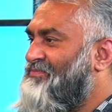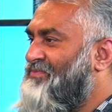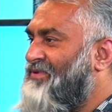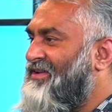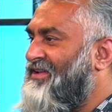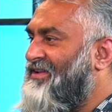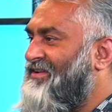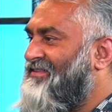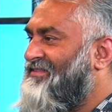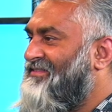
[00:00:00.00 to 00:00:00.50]

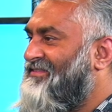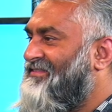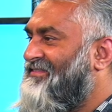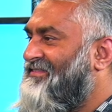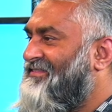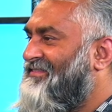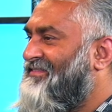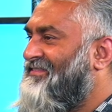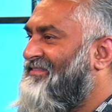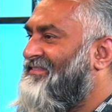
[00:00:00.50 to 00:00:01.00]
Brilliant.
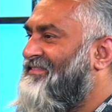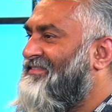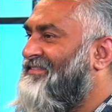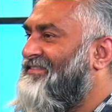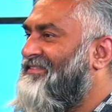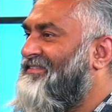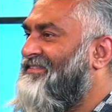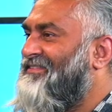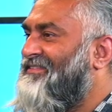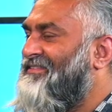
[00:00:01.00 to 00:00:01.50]
They
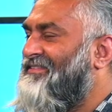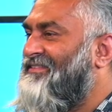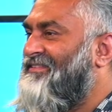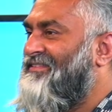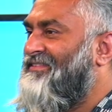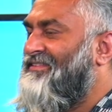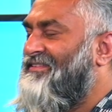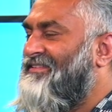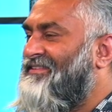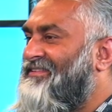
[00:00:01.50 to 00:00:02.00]
certainly are. They
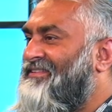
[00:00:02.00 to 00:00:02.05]
certainly